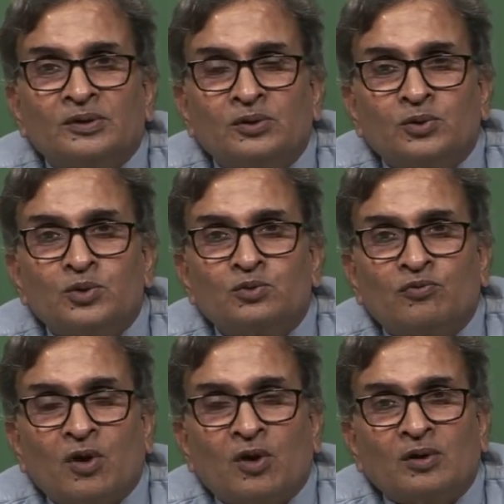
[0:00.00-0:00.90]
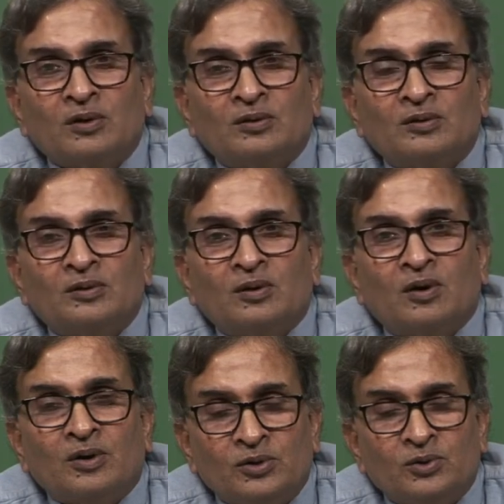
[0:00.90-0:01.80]
used for
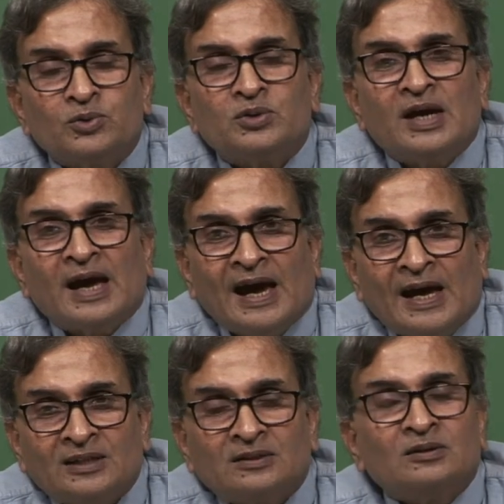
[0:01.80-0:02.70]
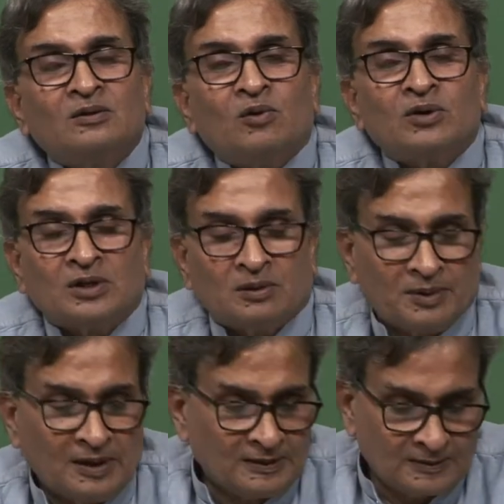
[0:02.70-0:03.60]
or used as water
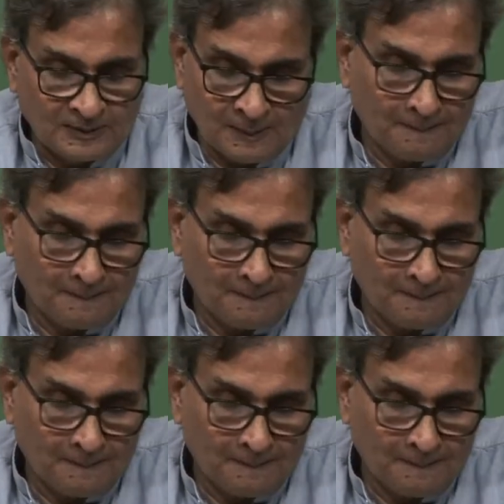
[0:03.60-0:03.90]
repellents.